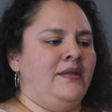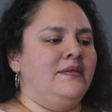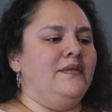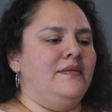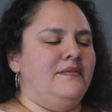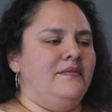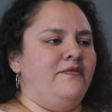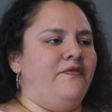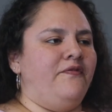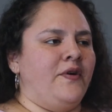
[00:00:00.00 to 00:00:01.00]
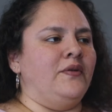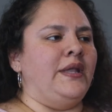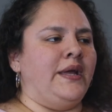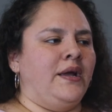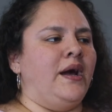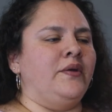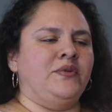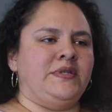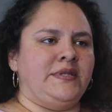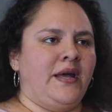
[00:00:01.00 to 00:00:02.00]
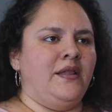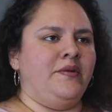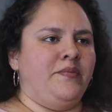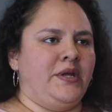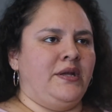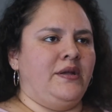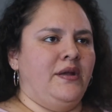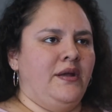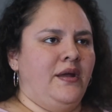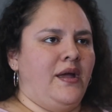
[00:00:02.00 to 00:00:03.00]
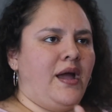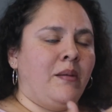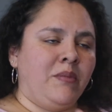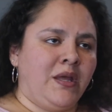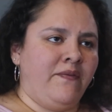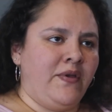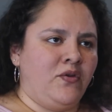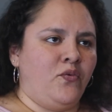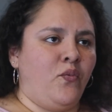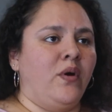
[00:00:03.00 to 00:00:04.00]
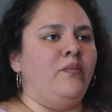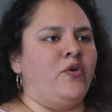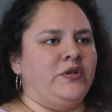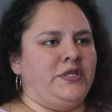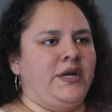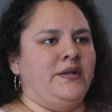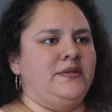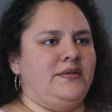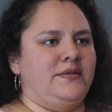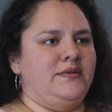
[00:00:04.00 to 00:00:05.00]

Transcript: I felt like God was telling me, I'm giving you one more chance.